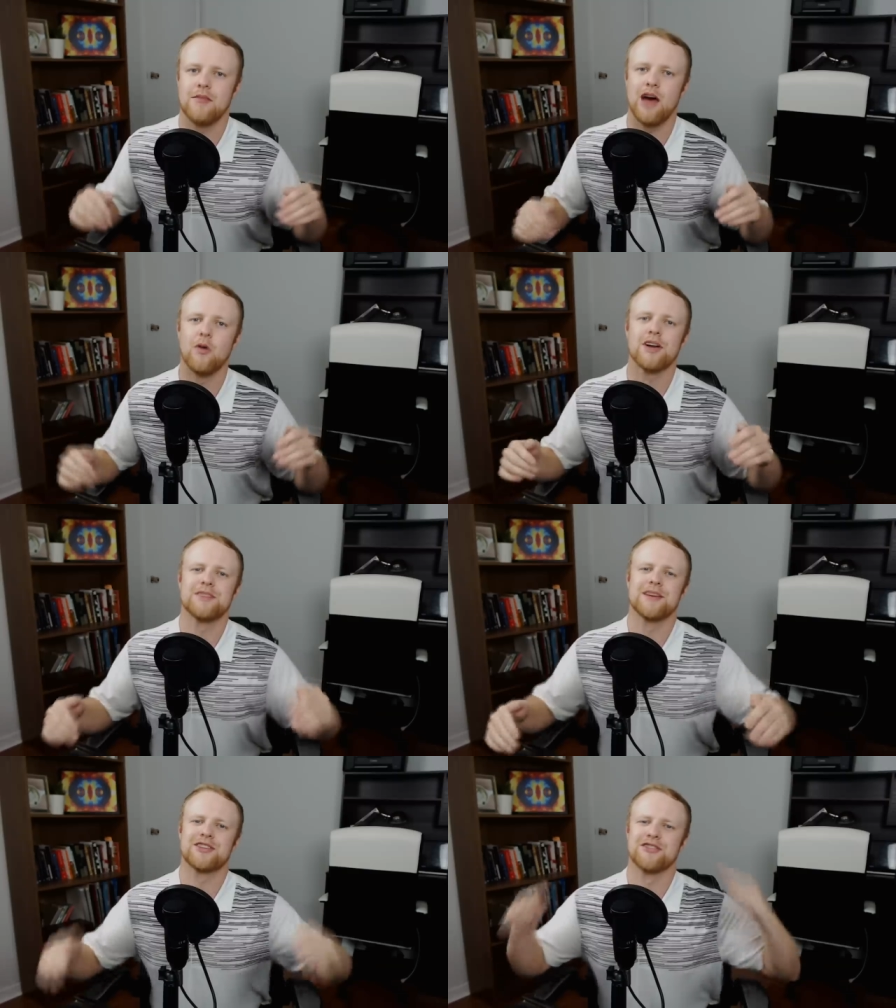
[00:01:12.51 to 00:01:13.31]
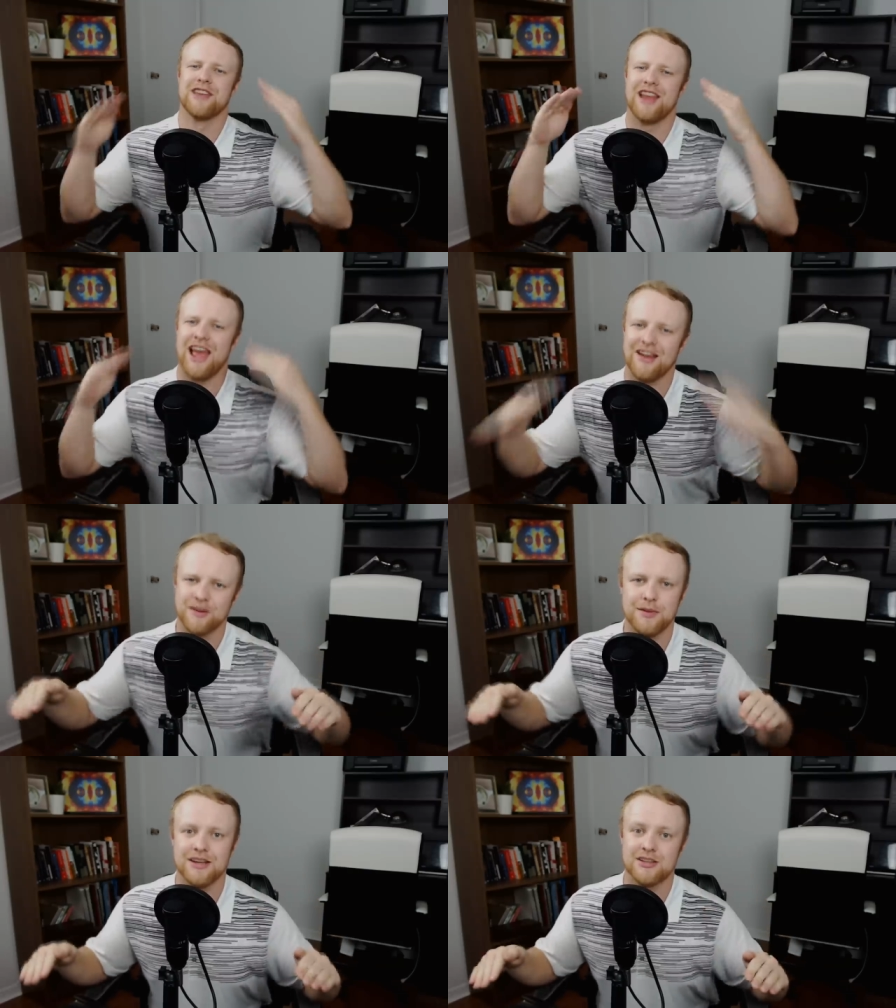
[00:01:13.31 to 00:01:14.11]
I want to make sure that
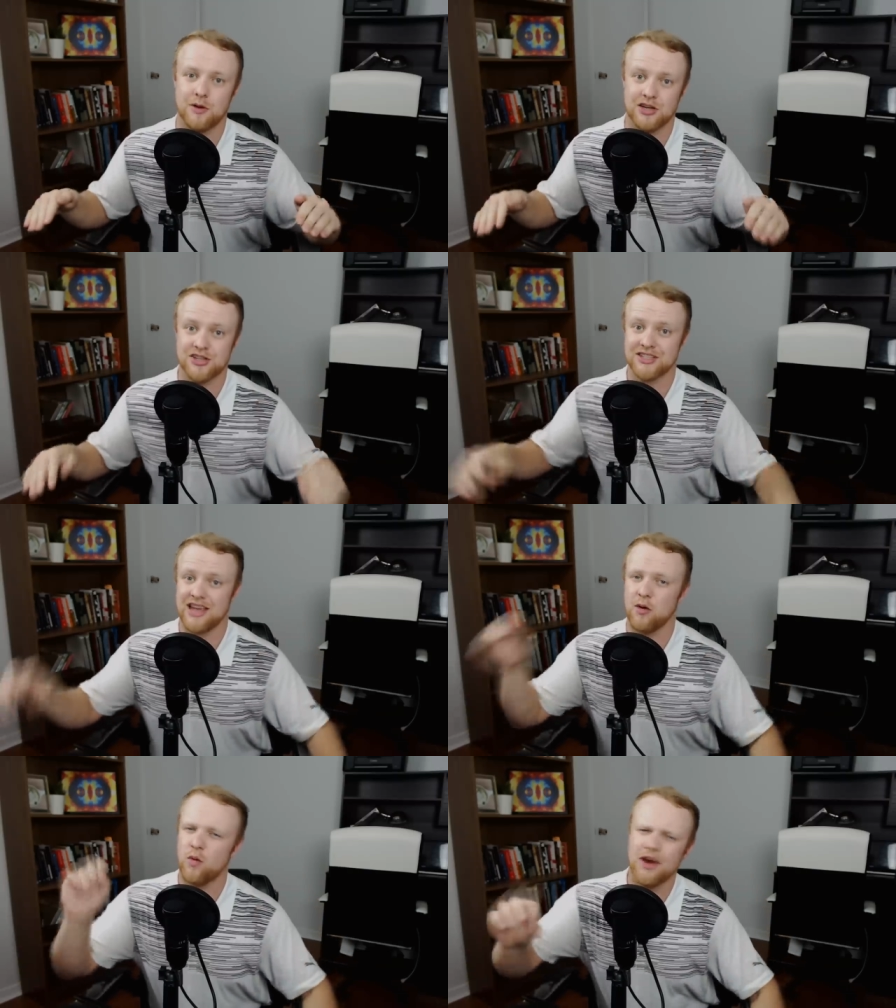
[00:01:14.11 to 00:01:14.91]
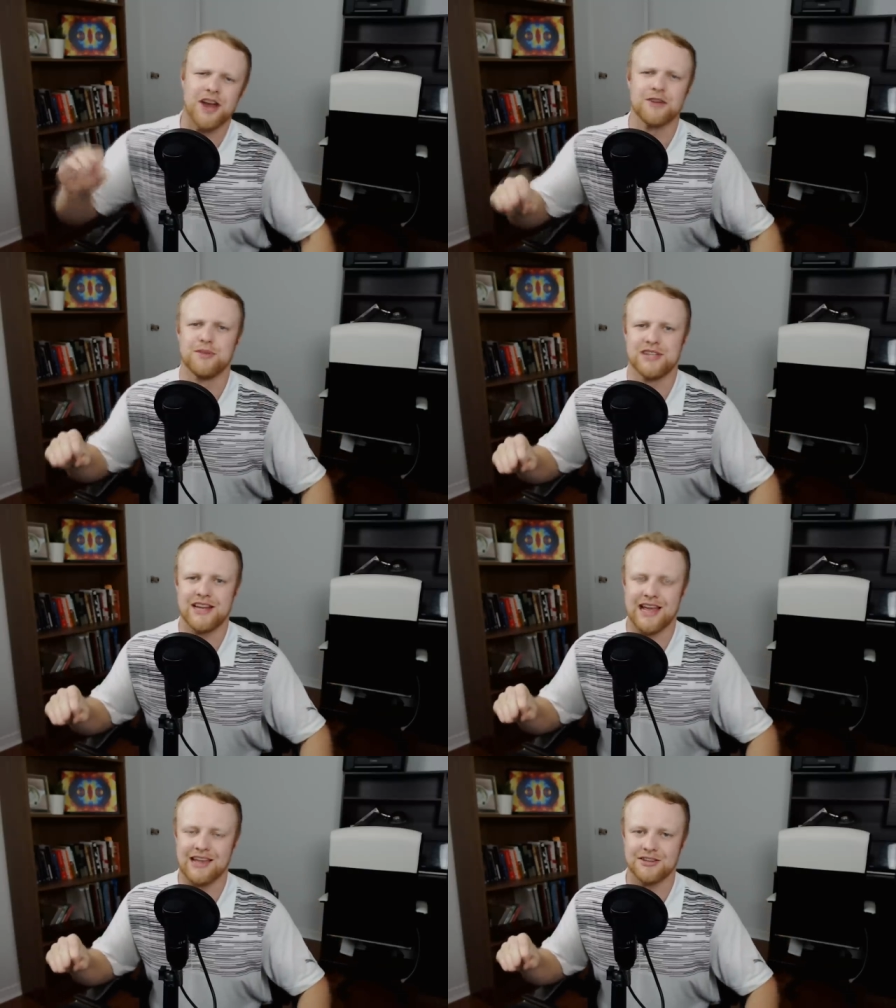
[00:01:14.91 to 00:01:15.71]
everybody's questions get
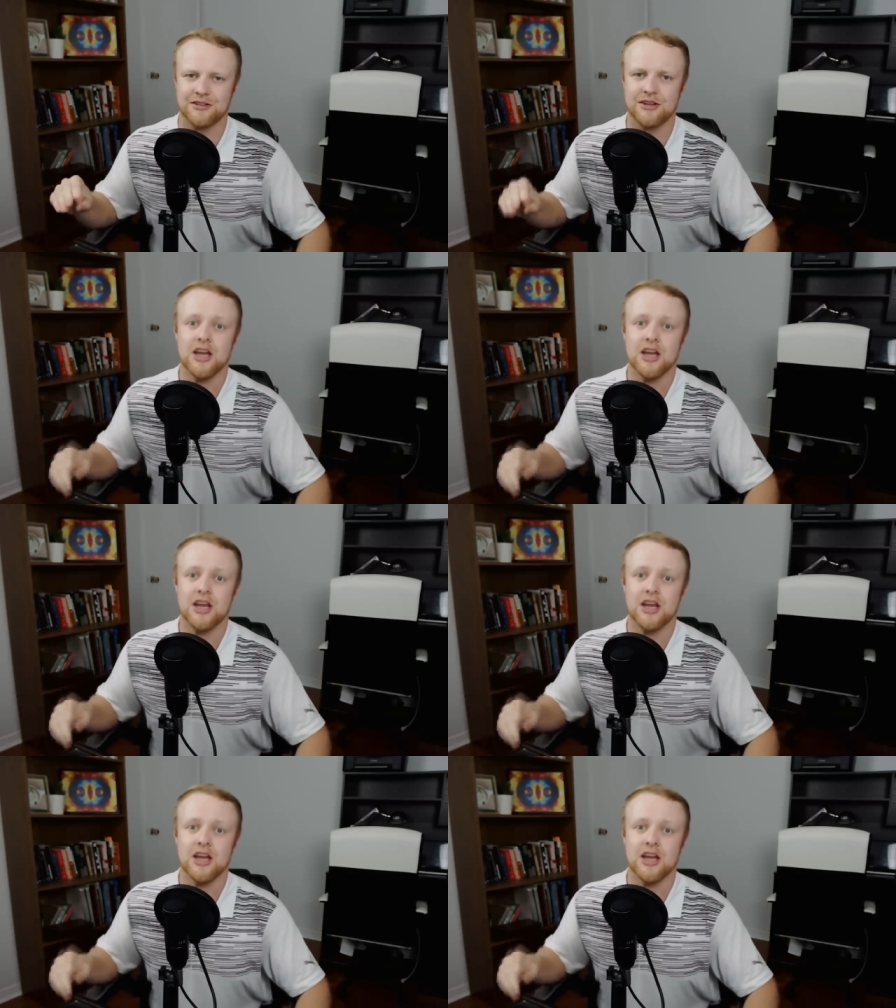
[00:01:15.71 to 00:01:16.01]
100% answered,